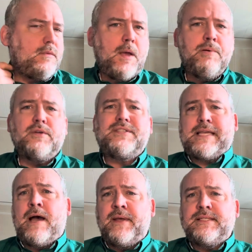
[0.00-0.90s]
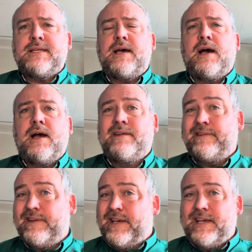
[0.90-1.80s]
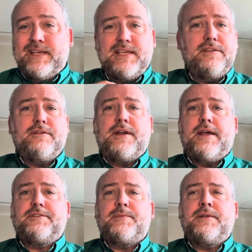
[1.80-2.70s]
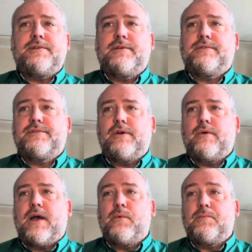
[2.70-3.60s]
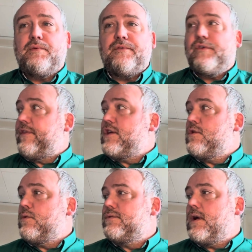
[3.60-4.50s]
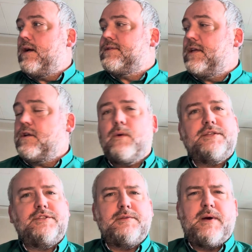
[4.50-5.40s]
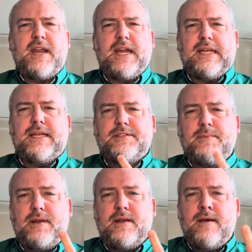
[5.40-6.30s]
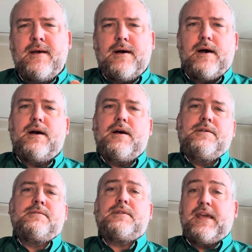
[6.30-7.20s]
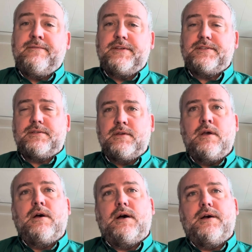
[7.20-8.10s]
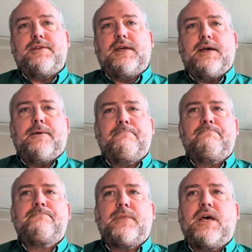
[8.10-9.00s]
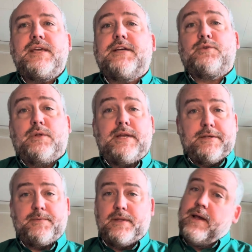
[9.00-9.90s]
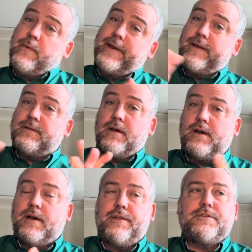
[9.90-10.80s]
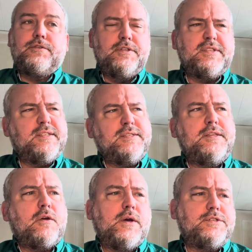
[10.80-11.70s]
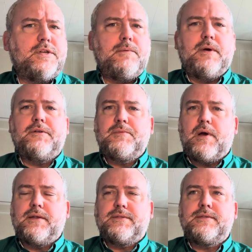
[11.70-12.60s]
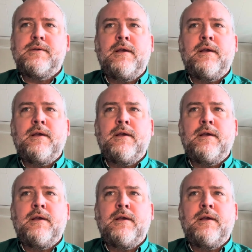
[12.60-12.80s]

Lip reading: post comments on either announcement. So I would prefer that you send questions about any announcement on Canvas on the actual announcement. That way other students can see the question in my response,